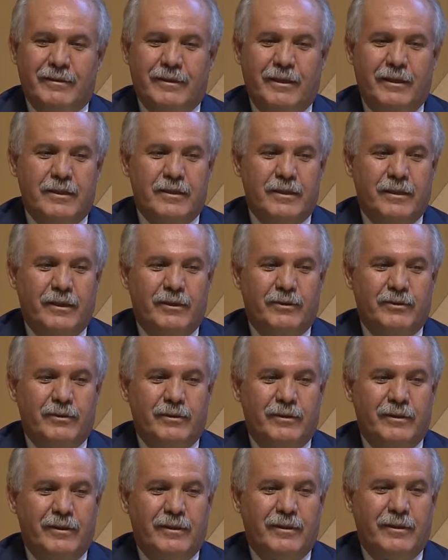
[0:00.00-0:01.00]
as our
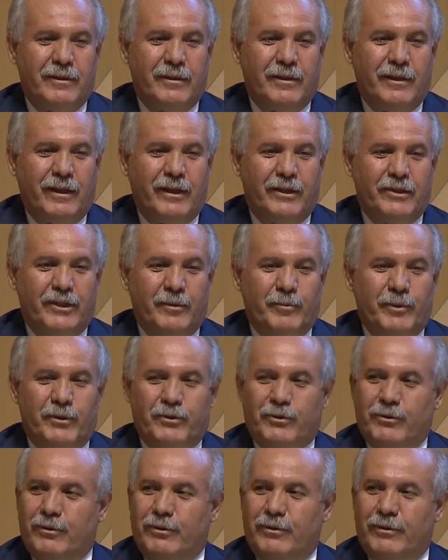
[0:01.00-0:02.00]
Aisha
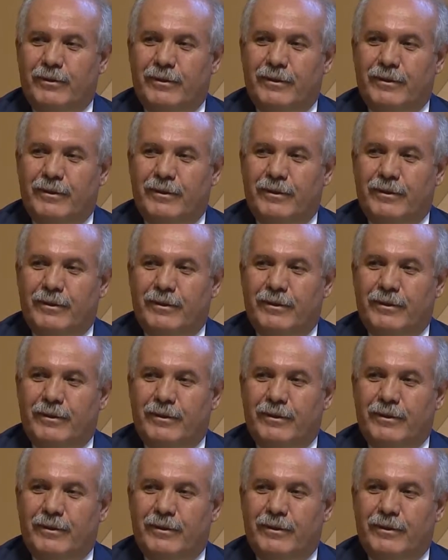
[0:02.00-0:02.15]
Betul